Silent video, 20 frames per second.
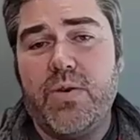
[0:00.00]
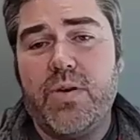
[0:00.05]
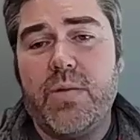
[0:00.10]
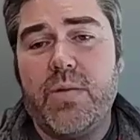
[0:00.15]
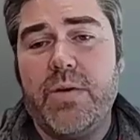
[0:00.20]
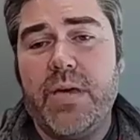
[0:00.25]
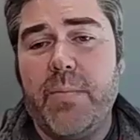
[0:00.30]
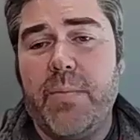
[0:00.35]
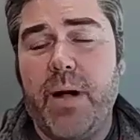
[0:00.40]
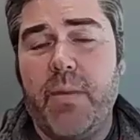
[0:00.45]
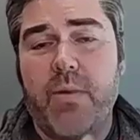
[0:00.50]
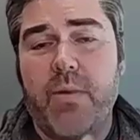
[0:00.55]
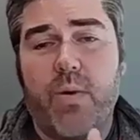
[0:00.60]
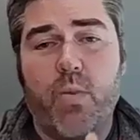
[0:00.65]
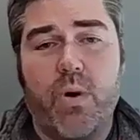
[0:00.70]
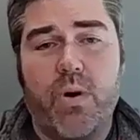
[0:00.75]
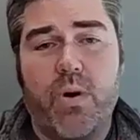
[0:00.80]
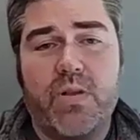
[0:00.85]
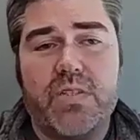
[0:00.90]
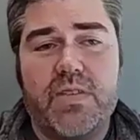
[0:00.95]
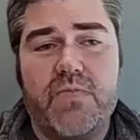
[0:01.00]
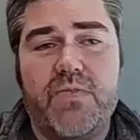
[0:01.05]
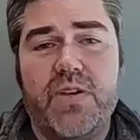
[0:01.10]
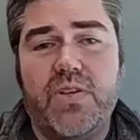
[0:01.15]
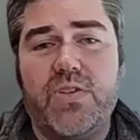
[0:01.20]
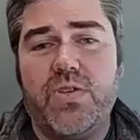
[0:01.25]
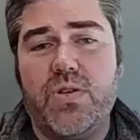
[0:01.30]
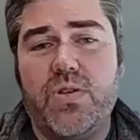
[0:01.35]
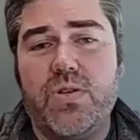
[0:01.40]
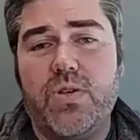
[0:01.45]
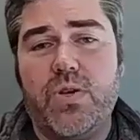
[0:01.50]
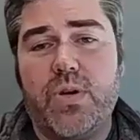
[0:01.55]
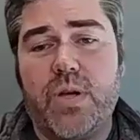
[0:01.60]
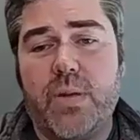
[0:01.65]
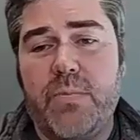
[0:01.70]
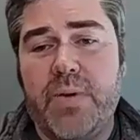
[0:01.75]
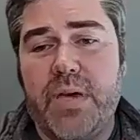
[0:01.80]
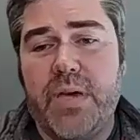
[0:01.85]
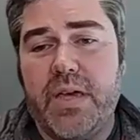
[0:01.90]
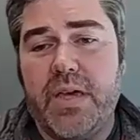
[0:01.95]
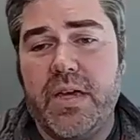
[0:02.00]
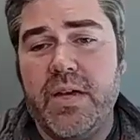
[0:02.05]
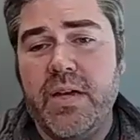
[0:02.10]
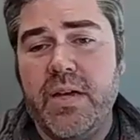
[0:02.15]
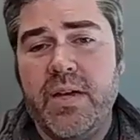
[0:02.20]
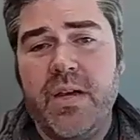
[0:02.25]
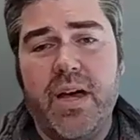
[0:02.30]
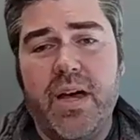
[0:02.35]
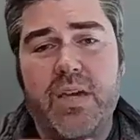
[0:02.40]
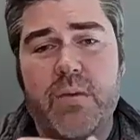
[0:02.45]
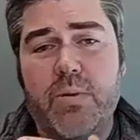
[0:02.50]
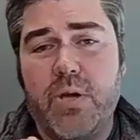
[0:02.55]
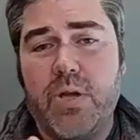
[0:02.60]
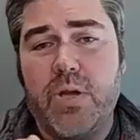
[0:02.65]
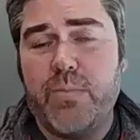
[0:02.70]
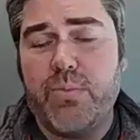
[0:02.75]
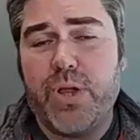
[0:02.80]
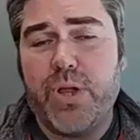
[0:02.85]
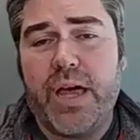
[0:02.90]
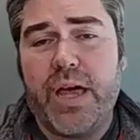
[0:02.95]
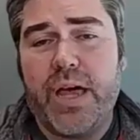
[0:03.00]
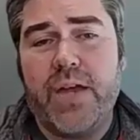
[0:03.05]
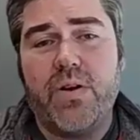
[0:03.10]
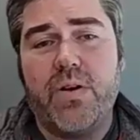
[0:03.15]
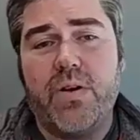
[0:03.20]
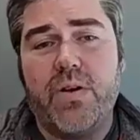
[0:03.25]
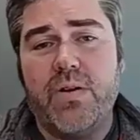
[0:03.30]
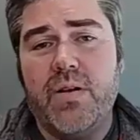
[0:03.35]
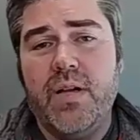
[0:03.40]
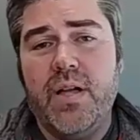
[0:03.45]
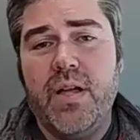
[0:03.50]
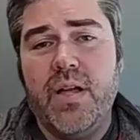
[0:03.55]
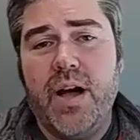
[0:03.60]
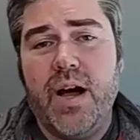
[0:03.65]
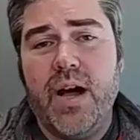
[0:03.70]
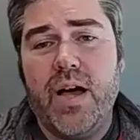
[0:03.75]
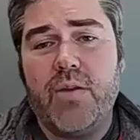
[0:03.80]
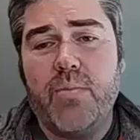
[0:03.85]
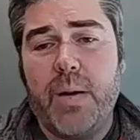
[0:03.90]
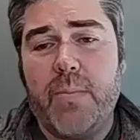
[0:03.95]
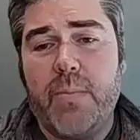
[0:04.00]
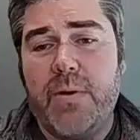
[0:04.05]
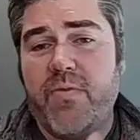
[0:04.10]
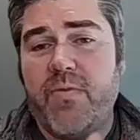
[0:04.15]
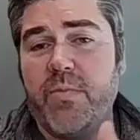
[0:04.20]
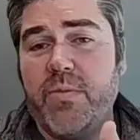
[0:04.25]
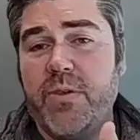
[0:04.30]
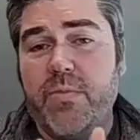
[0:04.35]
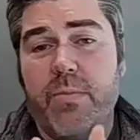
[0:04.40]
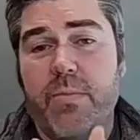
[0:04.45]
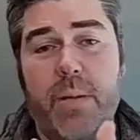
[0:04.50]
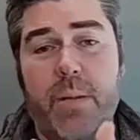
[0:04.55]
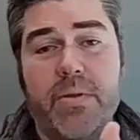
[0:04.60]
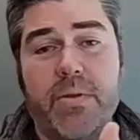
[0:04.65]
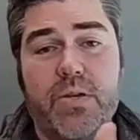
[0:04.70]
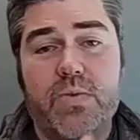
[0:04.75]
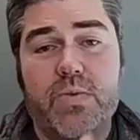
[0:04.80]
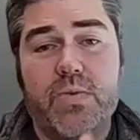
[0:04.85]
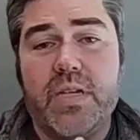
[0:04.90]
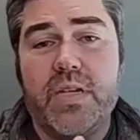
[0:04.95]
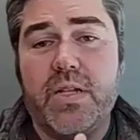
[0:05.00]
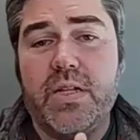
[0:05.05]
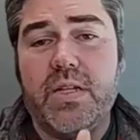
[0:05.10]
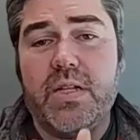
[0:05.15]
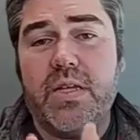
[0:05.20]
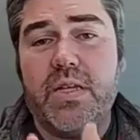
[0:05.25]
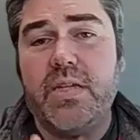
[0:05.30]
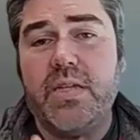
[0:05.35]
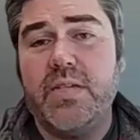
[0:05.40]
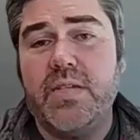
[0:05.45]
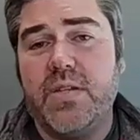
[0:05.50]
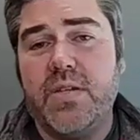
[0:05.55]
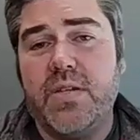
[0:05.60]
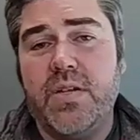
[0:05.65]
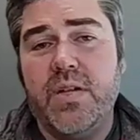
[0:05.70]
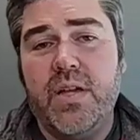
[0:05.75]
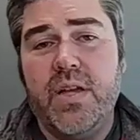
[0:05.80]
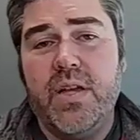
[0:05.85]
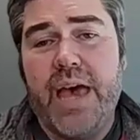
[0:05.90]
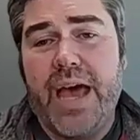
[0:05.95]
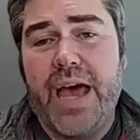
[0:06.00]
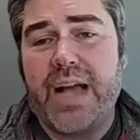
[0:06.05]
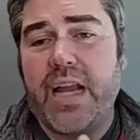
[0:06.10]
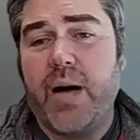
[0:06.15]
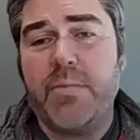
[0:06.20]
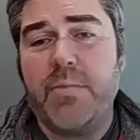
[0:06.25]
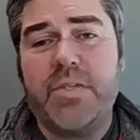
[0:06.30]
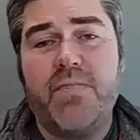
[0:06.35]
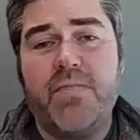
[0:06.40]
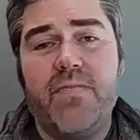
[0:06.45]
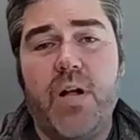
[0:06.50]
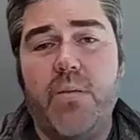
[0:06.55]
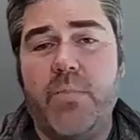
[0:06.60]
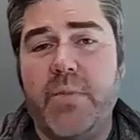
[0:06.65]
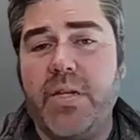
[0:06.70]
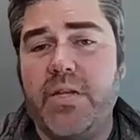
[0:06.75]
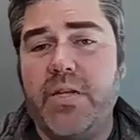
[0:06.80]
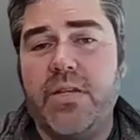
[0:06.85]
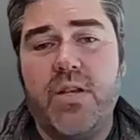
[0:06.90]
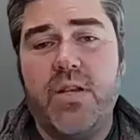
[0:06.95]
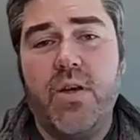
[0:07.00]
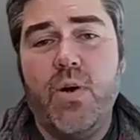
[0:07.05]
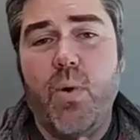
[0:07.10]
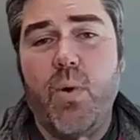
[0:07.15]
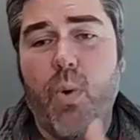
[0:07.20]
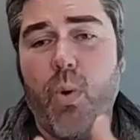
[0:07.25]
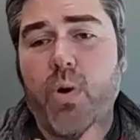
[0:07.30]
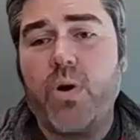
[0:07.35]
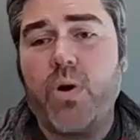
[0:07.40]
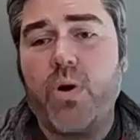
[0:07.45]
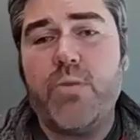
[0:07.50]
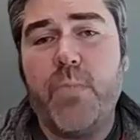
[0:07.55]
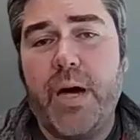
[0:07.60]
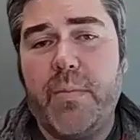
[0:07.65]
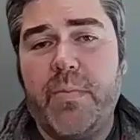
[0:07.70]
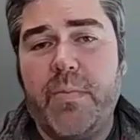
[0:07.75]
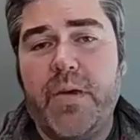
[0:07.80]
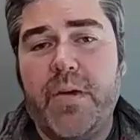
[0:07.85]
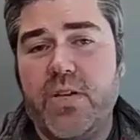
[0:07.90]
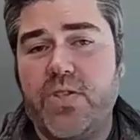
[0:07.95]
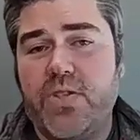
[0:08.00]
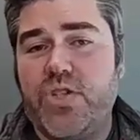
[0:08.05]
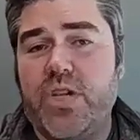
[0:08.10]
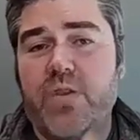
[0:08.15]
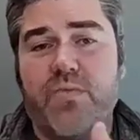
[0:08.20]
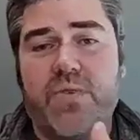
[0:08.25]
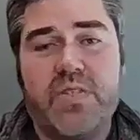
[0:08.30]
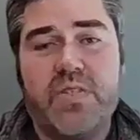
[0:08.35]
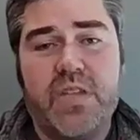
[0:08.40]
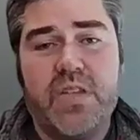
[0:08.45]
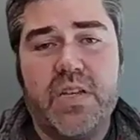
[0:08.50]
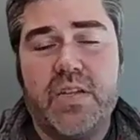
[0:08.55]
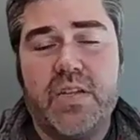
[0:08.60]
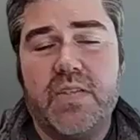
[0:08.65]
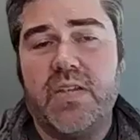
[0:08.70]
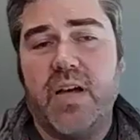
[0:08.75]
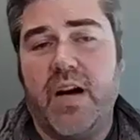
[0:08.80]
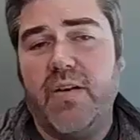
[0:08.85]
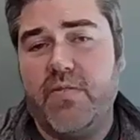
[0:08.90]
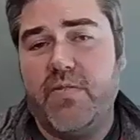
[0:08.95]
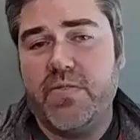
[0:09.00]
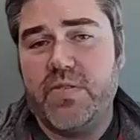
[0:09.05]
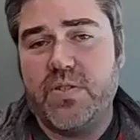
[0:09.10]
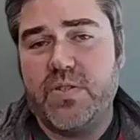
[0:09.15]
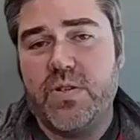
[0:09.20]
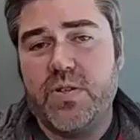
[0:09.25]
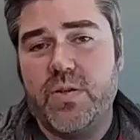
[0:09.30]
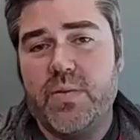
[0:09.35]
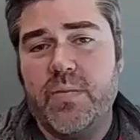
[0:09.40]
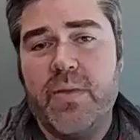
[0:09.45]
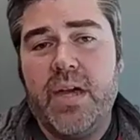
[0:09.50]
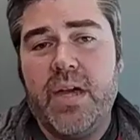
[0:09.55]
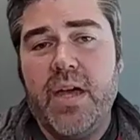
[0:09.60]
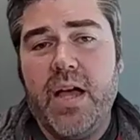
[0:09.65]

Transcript: You can be a public works official, you can be a community planner, you might be from the public utilities, economic development, or you might be a chief resilience officer.